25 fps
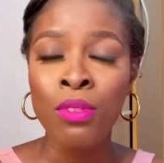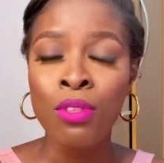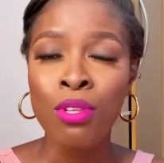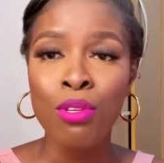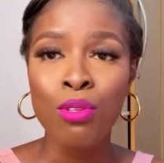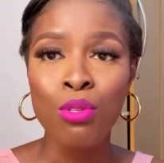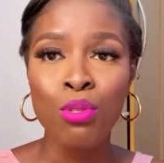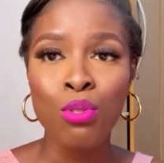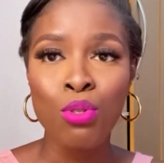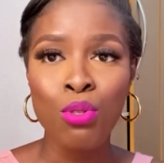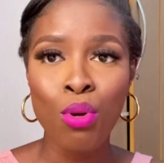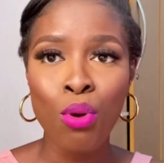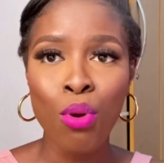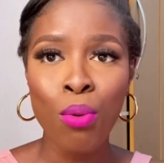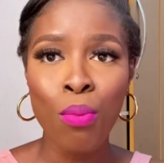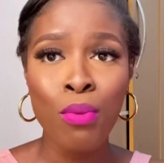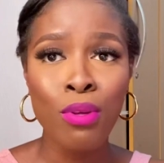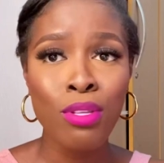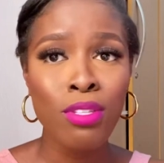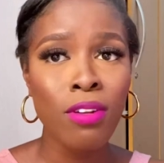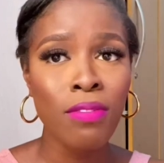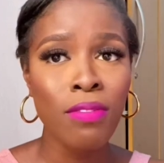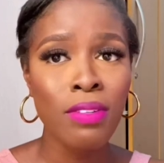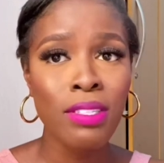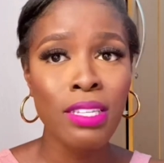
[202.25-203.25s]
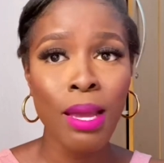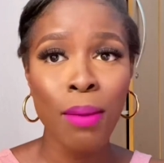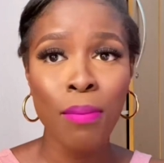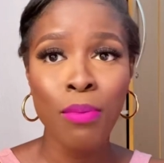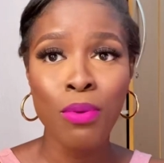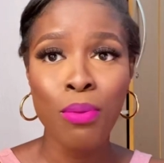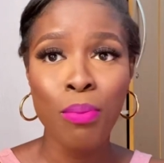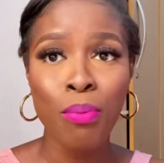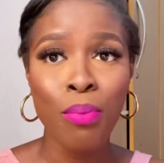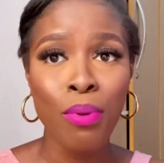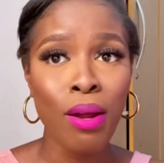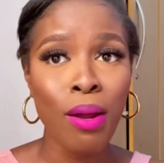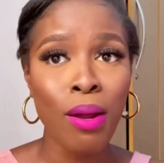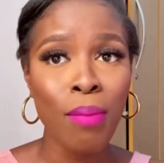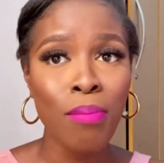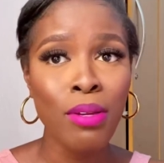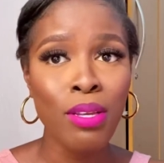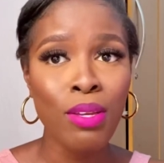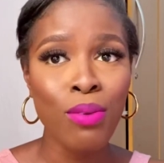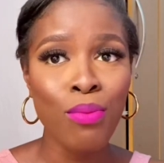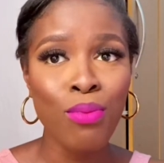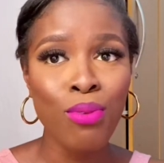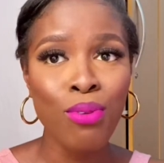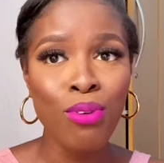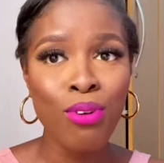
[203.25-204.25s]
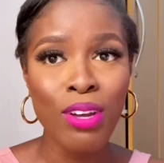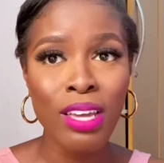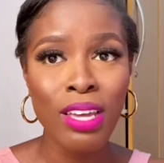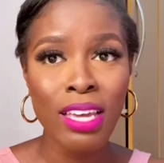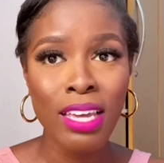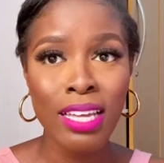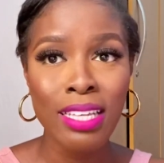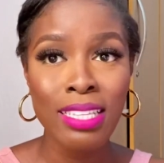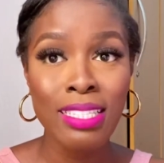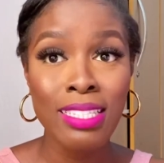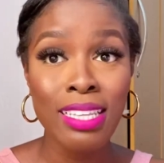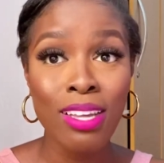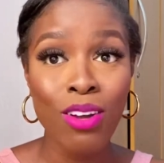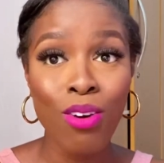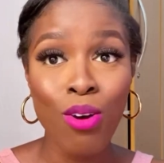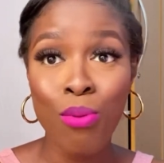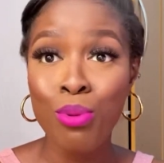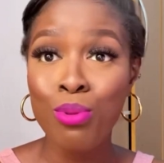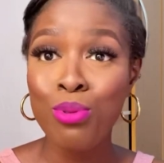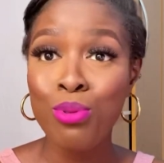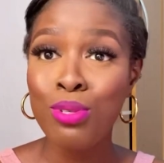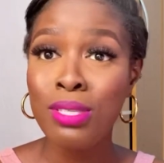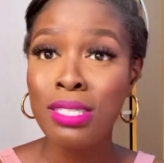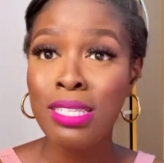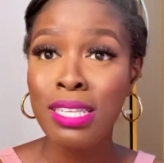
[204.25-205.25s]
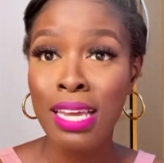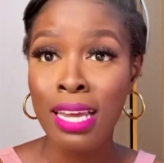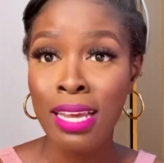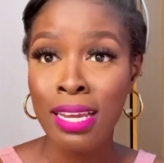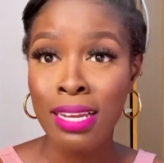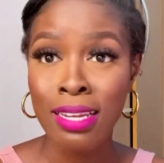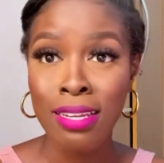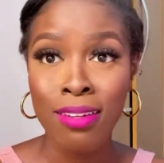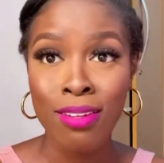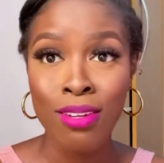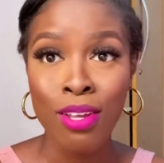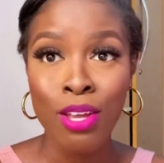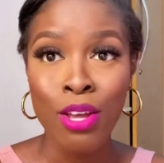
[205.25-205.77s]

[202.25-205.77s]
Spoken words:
So most of the time you probably will not get up to 10.